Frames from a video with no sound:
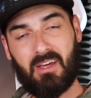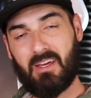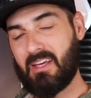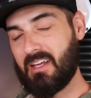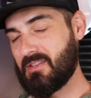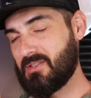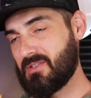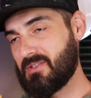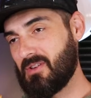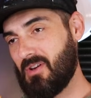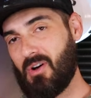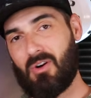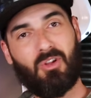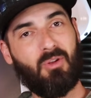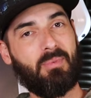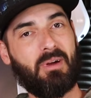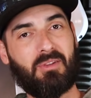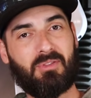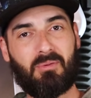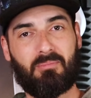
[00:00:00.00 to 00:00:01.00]
It's all
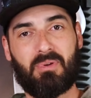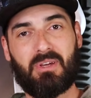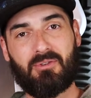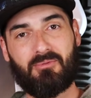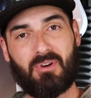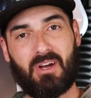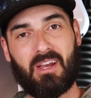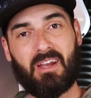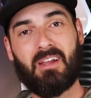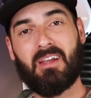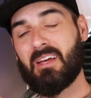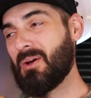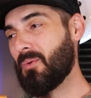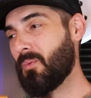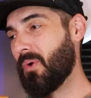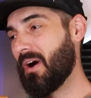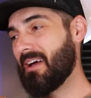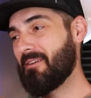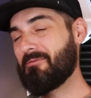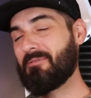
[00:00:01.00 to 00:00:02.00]
about the bit rate.
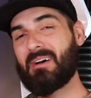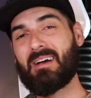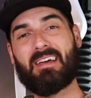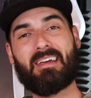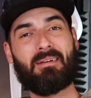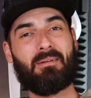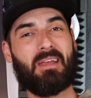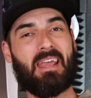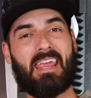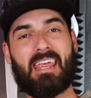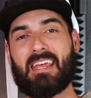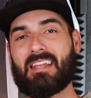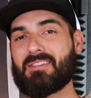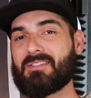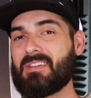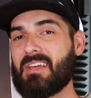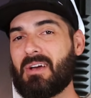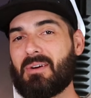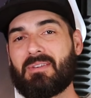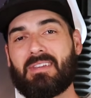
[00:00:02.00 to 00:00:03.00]
Wi-Fi, hands
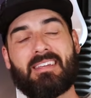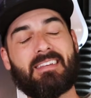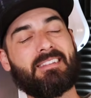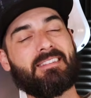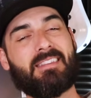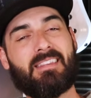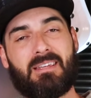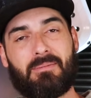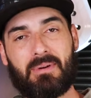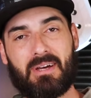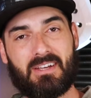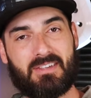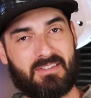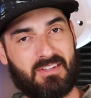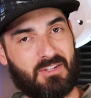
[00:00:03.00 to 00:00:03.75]
down, is the best.